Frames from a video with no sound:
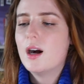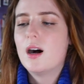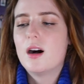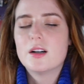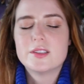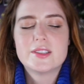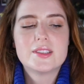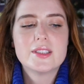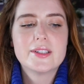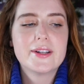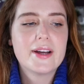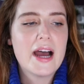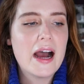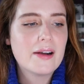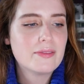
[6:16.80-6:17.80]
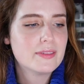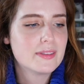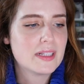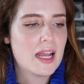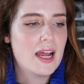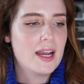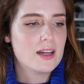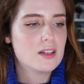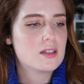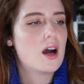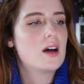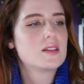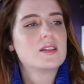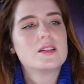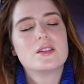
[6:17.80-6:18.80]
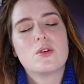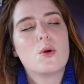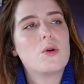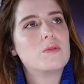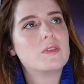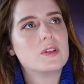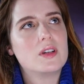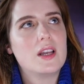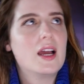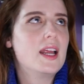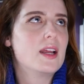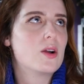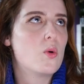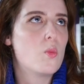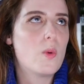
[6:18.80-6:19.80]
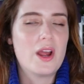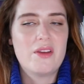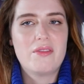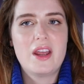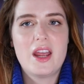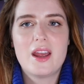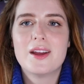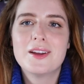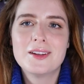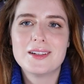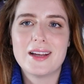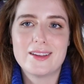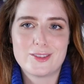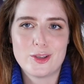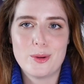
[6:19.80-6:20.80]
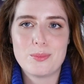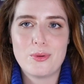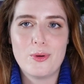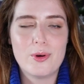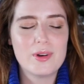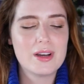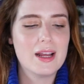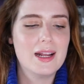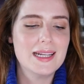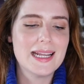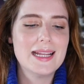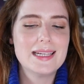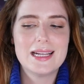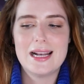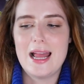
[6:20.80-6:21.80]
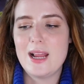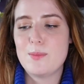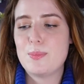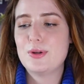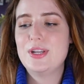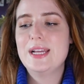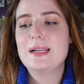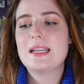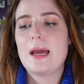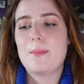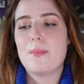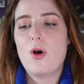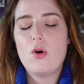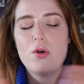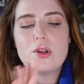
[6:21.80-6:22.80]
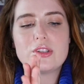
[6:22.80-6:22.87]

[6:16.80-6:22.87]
I still haven't like gotten over like WayV at some point and then they're like putting them all